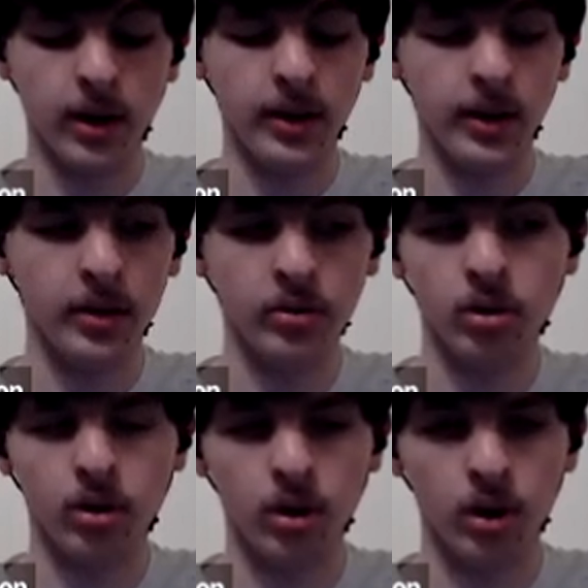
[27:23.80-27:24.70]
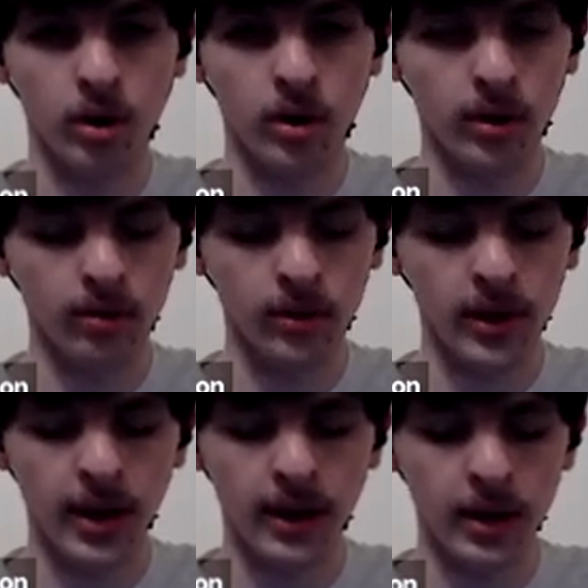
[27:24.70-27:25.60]
directly control current through
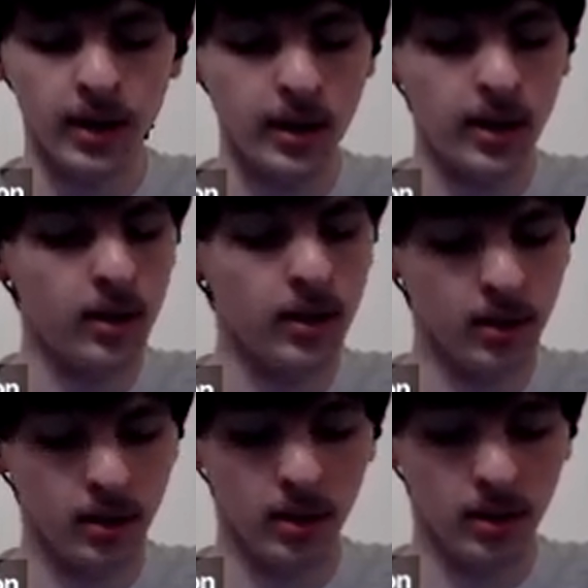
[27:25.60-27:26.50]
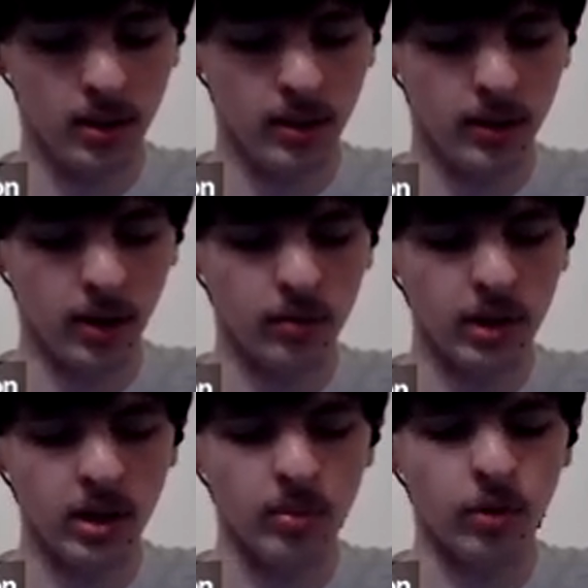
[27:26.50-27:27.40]
the LED, the
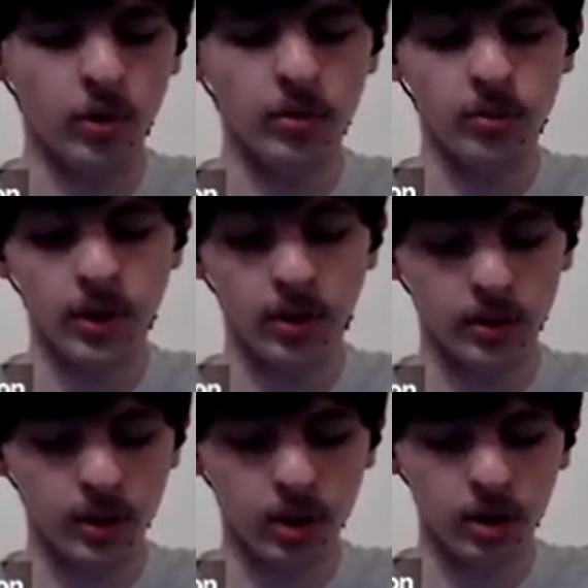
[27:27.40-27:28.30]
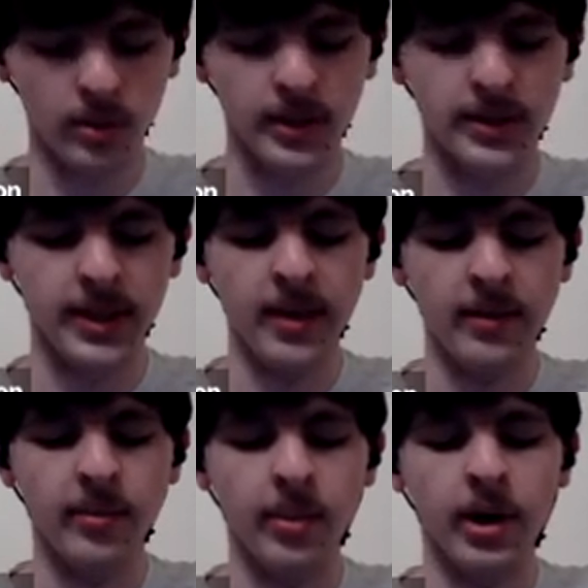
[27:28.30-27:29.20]
Arduino board will determine the
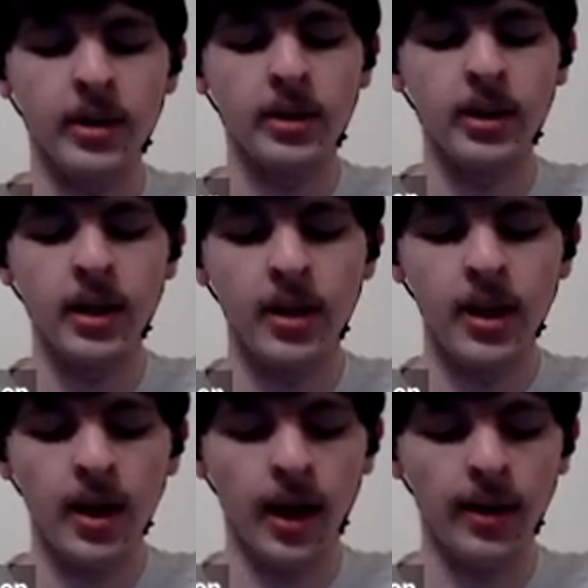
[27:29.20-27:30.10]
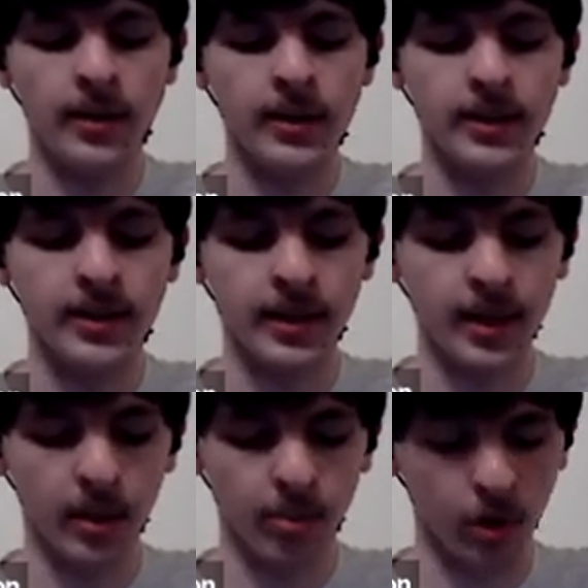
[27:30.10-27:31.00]
state of the button and then
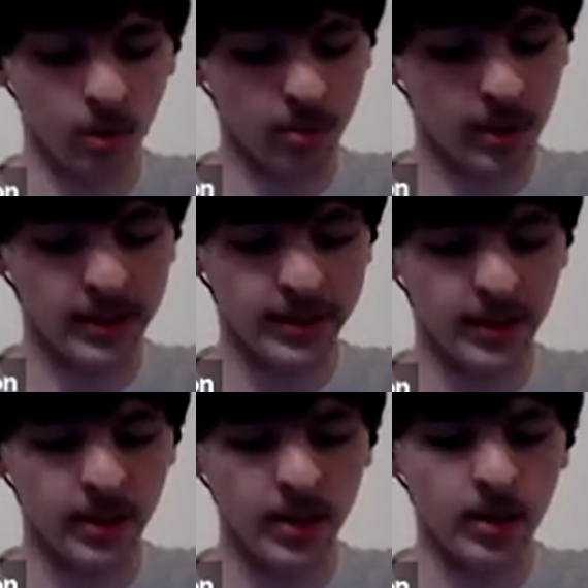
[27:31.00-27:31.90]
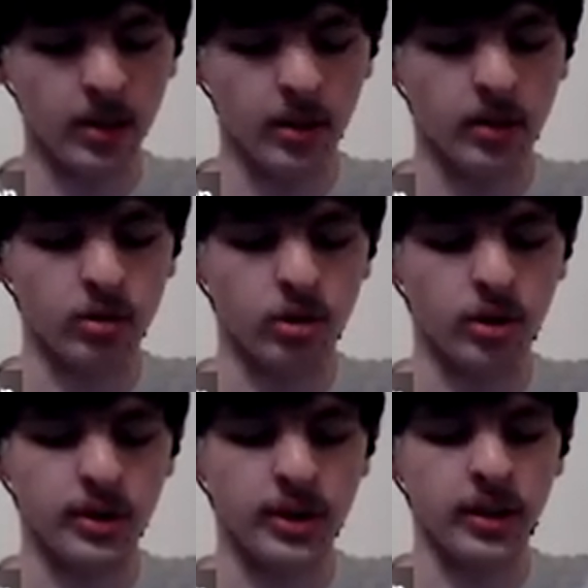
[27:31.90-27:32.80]
send the appropriate
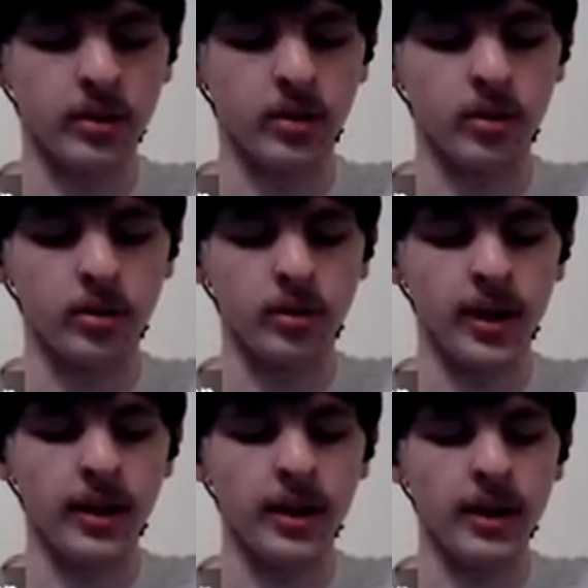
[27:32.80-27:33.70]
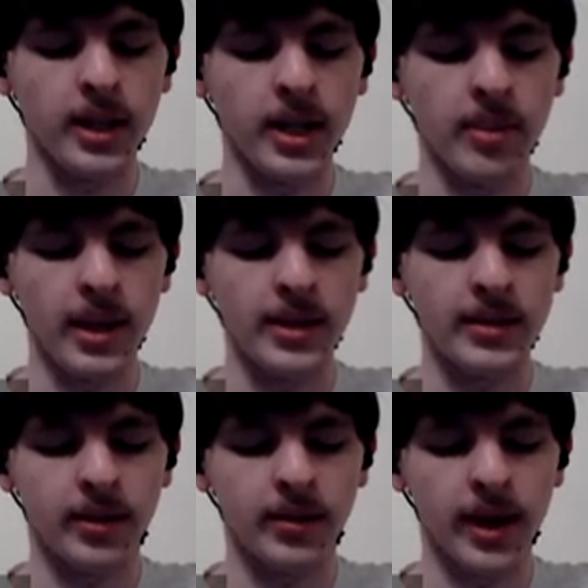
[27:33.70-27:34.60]
control signal to the LED
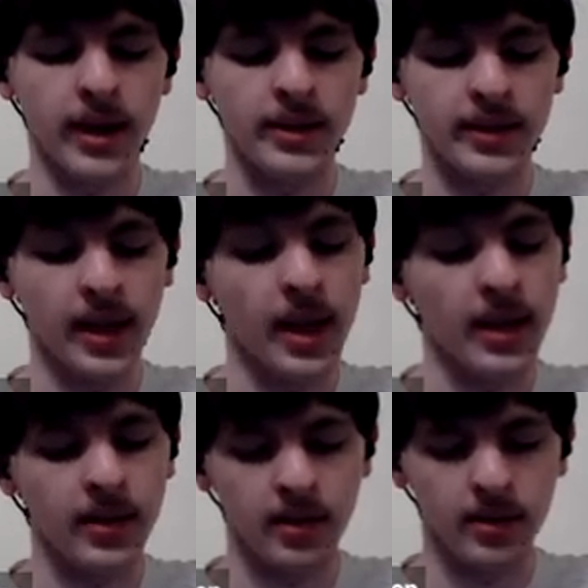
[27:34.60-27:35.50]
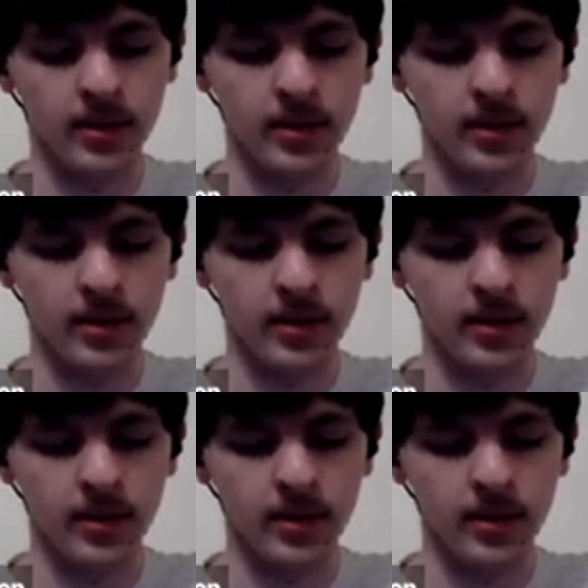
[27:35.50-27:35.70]
based on that state.